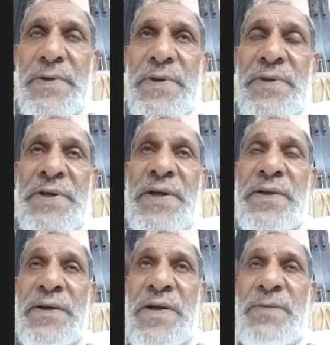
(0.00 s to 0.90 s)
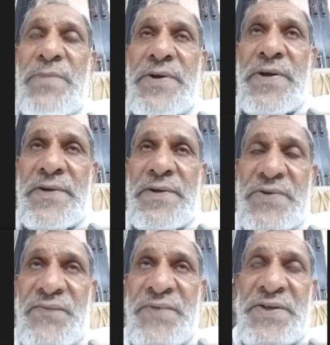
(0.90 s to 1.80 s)
The other common drugs
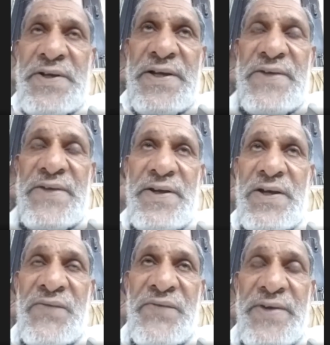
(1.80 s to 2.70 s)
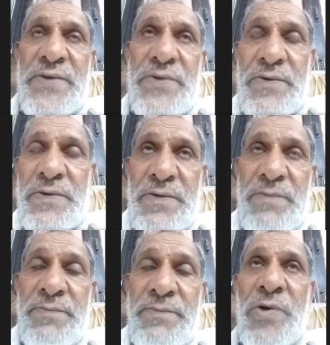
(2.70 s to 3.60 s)
which are having effect on
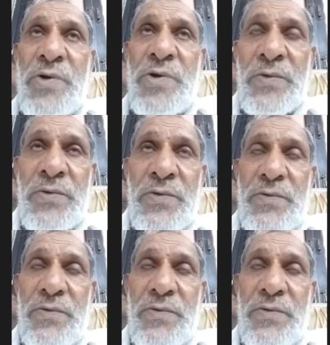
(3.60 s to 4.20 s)
bone marrow